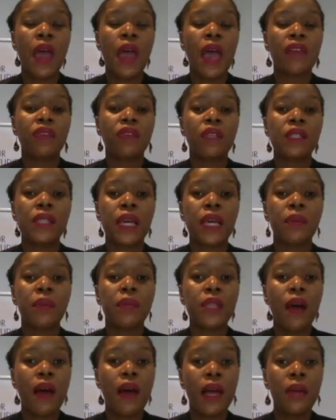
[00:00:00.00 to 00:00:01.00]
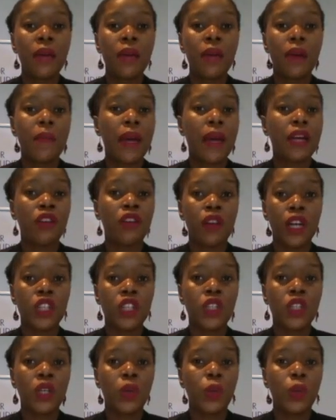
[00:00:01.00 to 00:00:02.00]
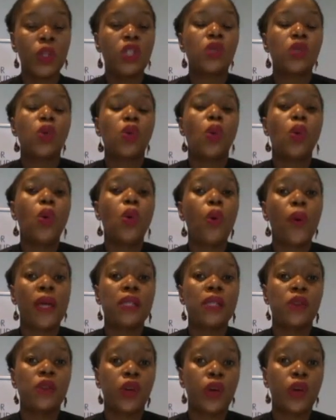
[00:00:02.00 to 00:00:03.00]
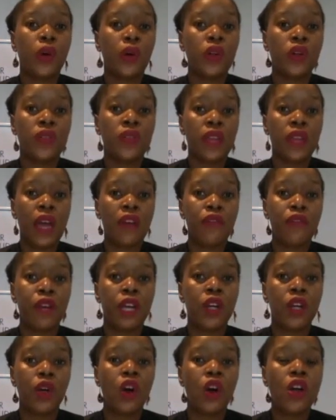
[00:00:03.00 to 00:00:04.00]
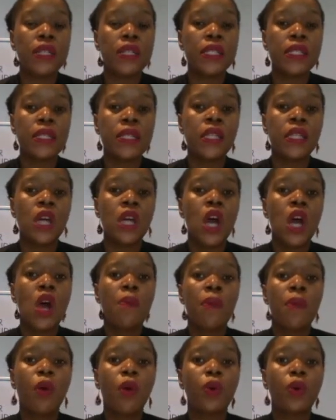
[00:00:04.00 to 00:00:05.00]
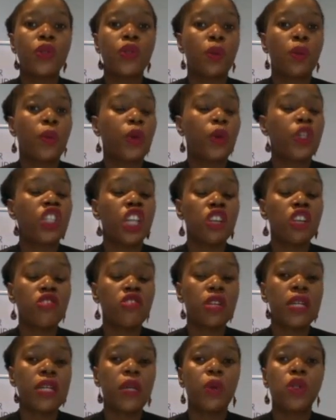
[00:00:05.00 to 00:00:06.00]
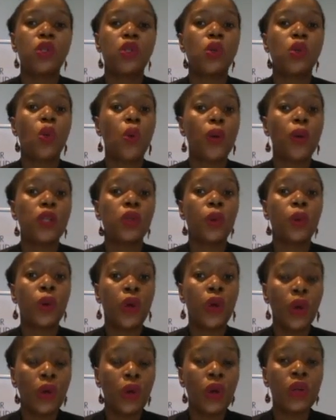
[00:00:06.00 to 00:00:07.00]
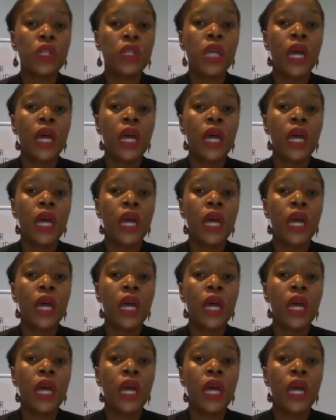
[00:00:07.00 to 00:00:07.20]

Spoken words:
At the same time, migration, which has always occurred on the African continent, but also more generally, which has always occurred